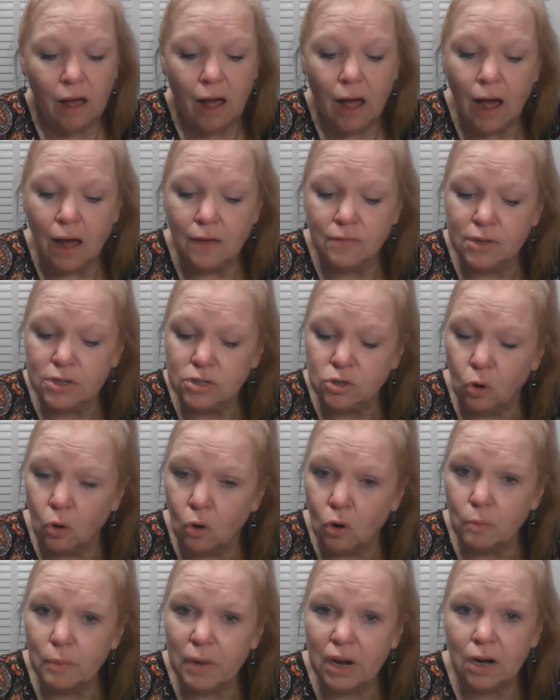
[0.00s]
of the
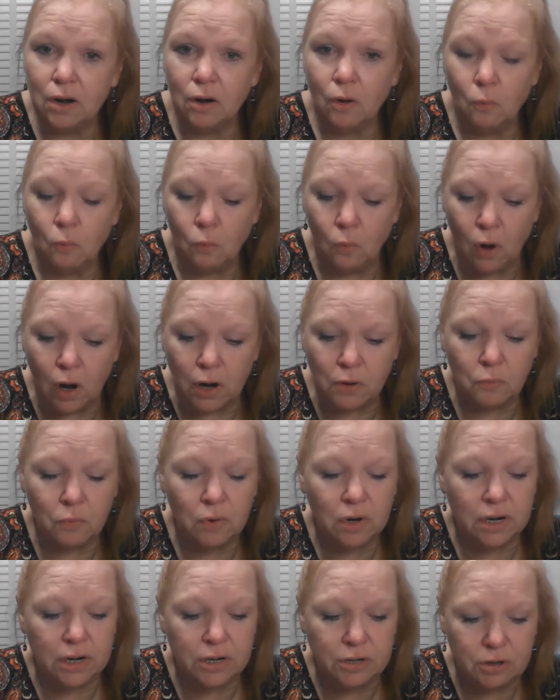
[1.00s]
torment one
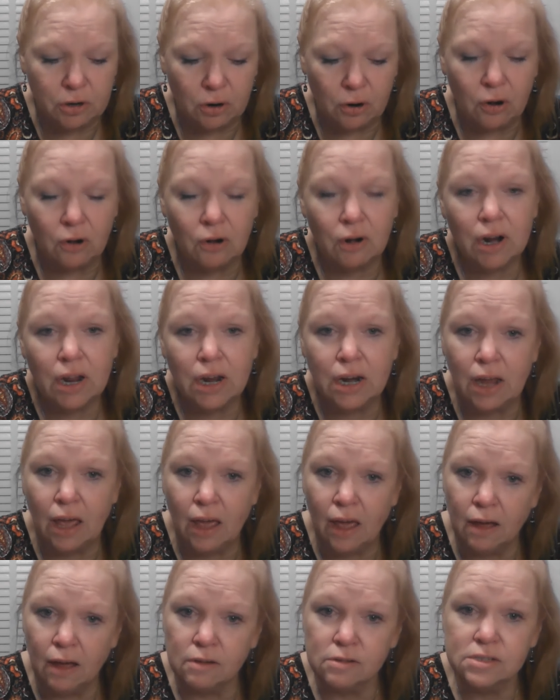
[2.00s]
will endure in
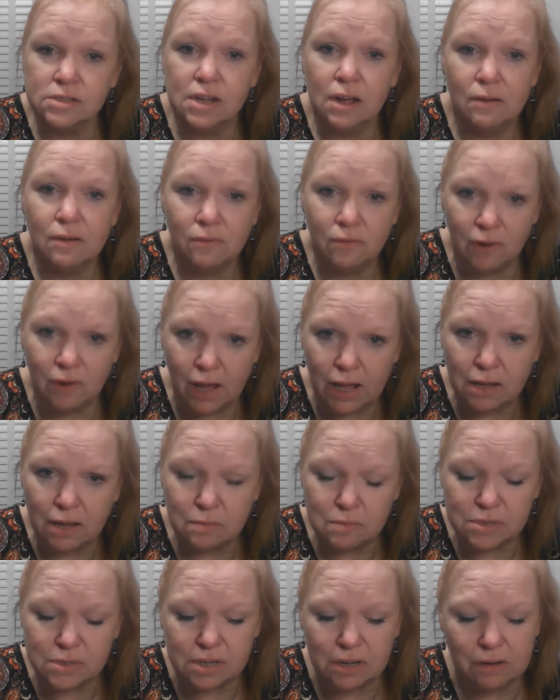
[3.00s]
hell's
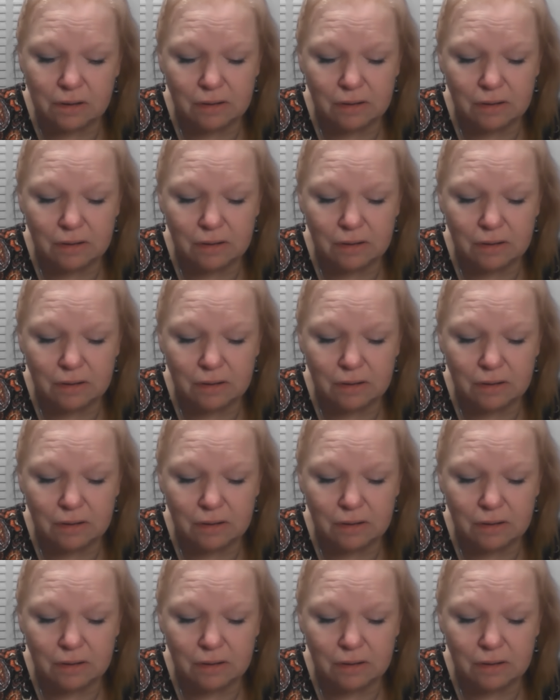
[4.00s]
flames?